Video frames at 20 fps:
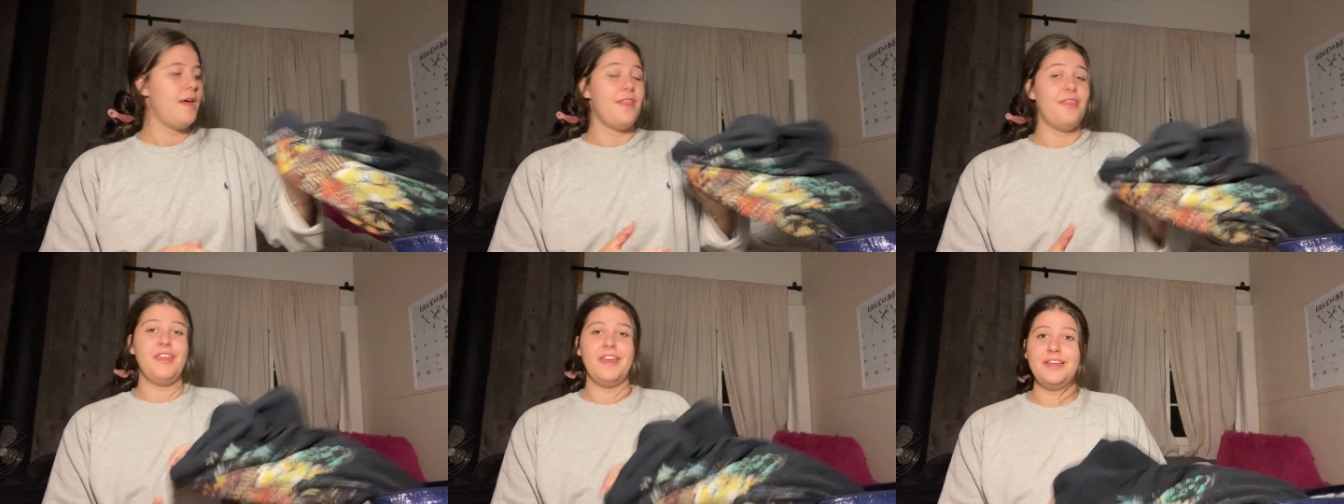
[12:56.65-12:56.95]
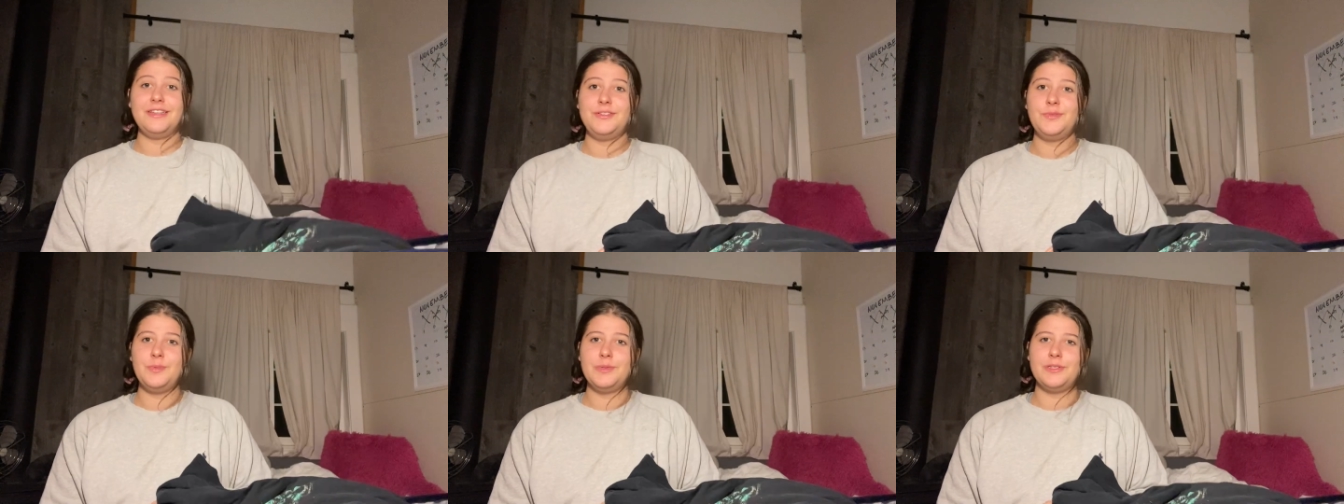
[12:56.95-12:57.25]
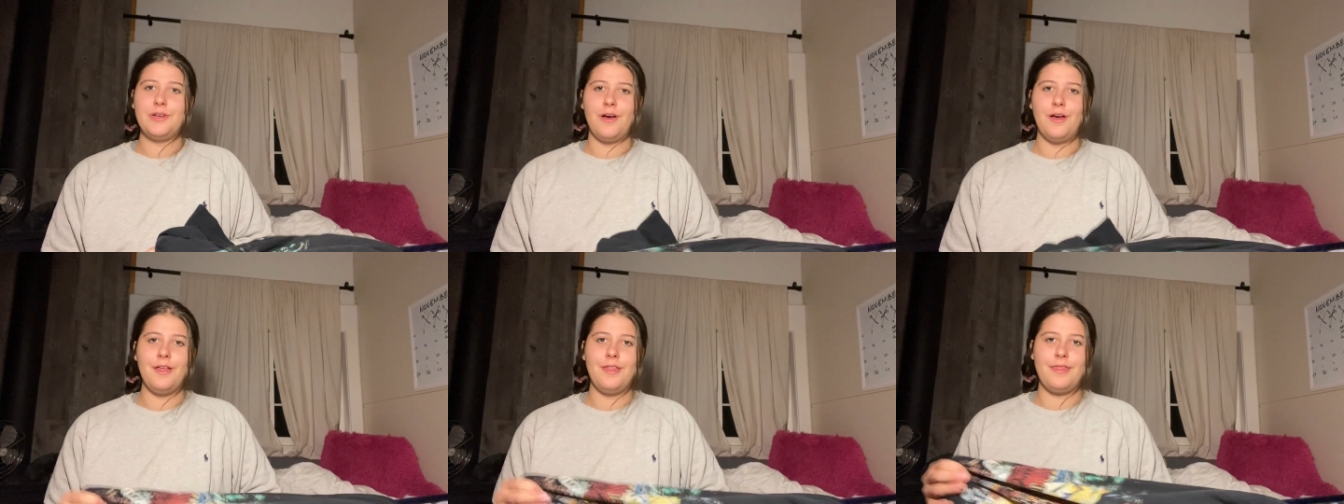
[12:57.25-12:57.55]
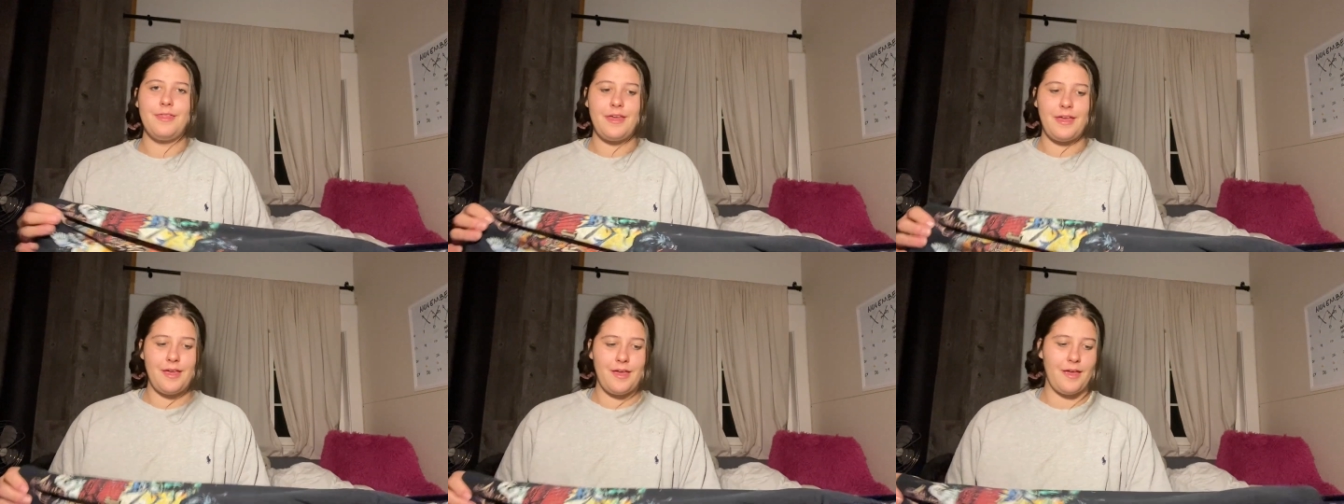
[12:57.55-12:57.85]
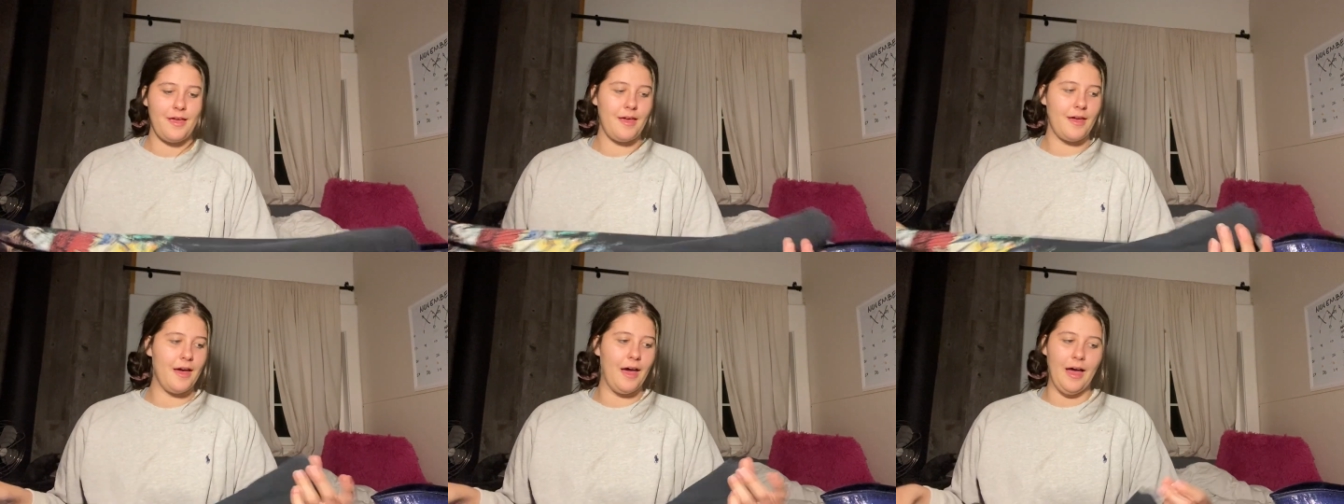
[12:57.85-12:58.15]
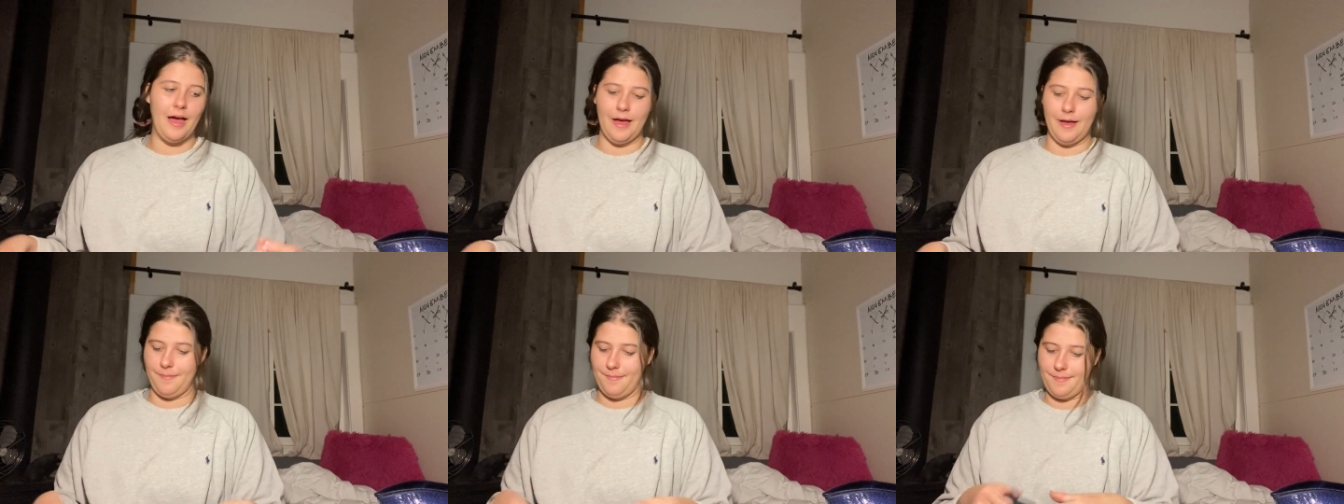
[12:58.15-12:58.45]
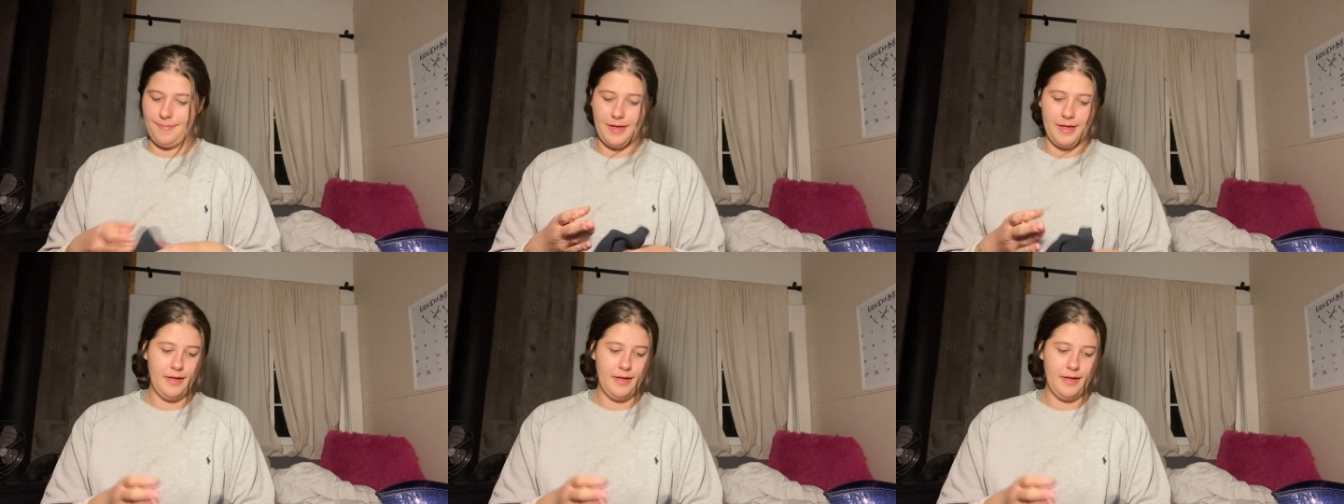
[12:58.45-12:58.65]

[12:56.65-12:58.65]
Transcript: This was on the um,